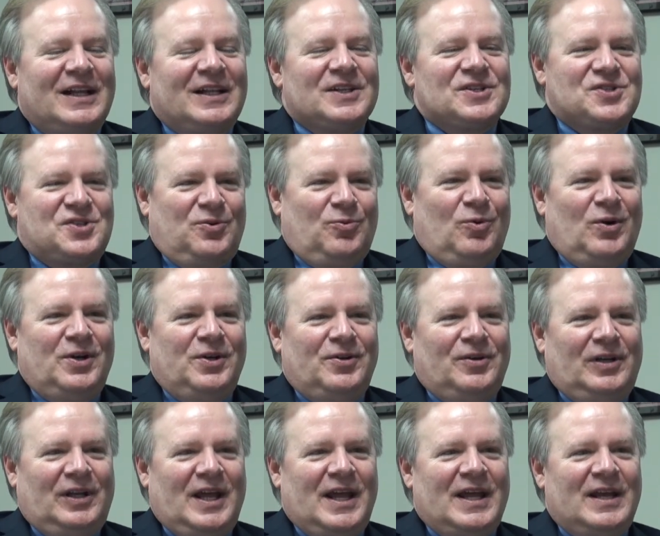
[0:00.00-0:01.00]
Alice in
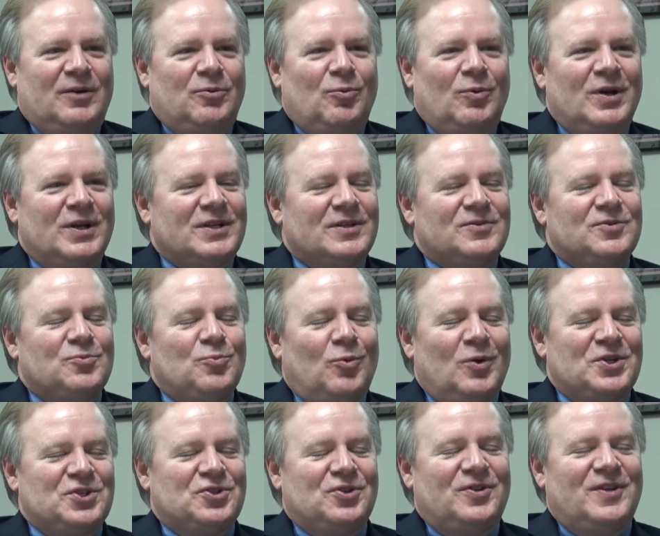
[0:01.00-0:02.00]
Wonderland,
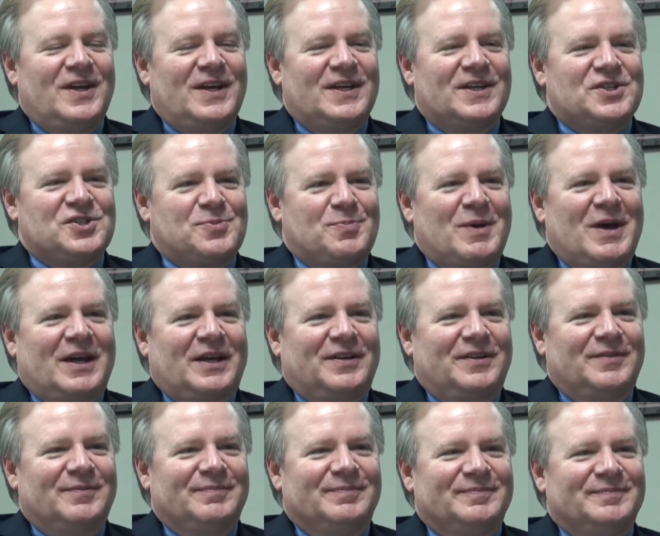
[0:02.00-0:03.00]
what should they
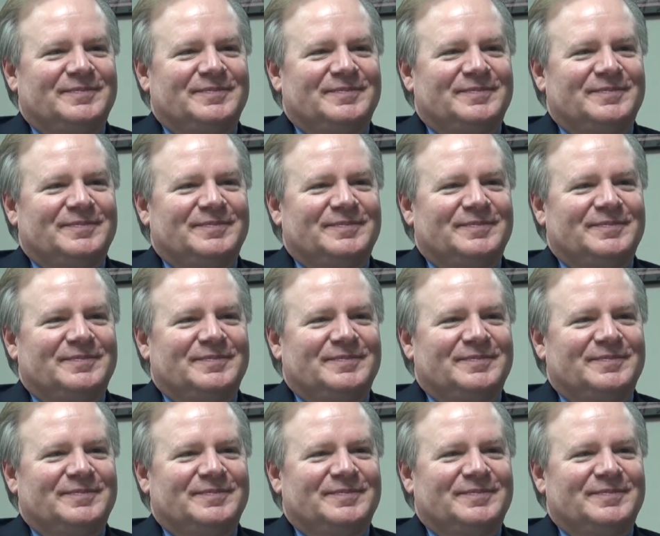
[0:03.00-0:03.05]
expect?